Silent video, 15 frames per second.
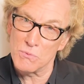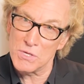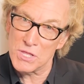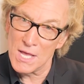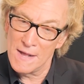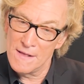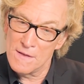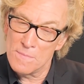with
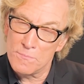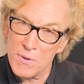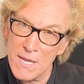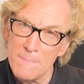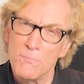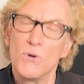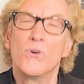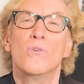
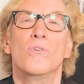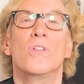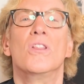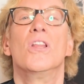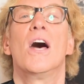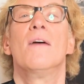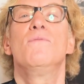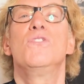people who
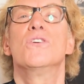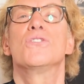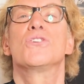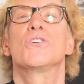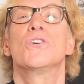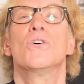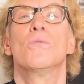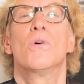loved
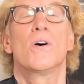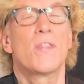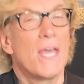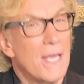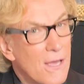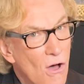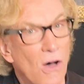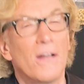Yeshua.
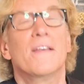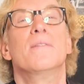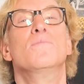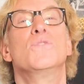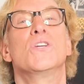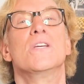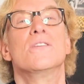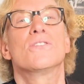They call him
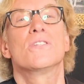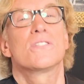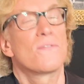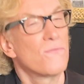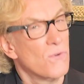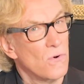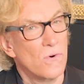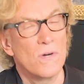Jesus,
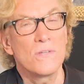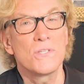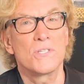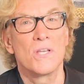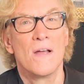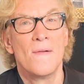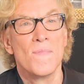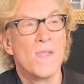of
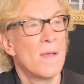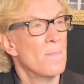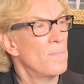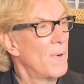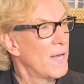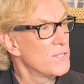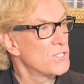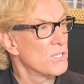course.
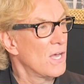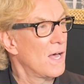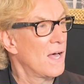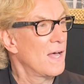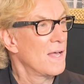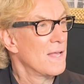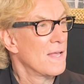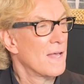But
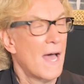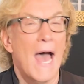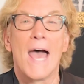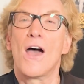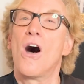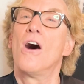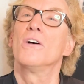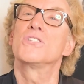
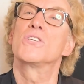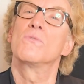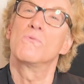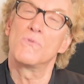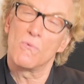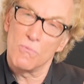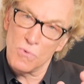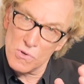I
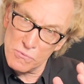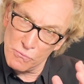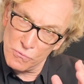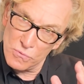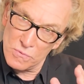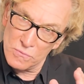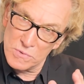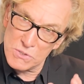also
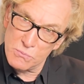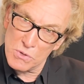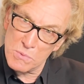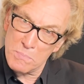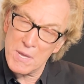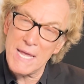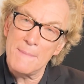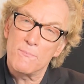was
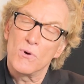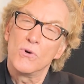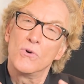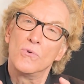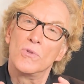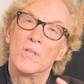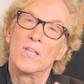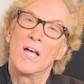with people
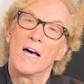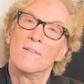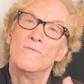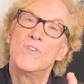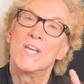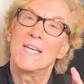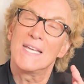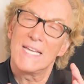who
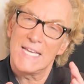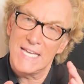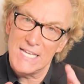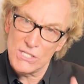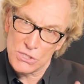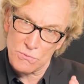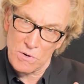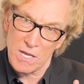loved
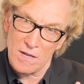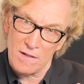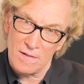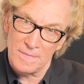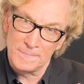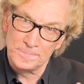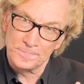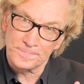Israel.
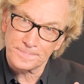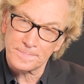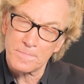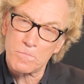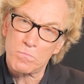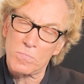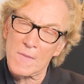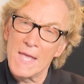
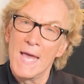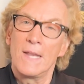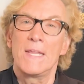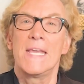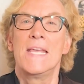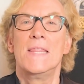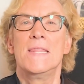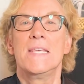
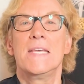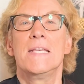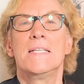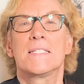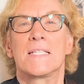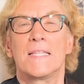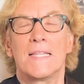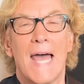And in
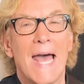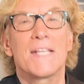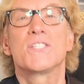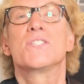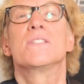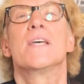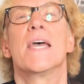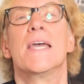these
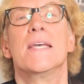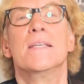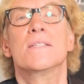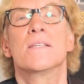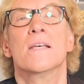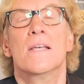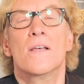last days,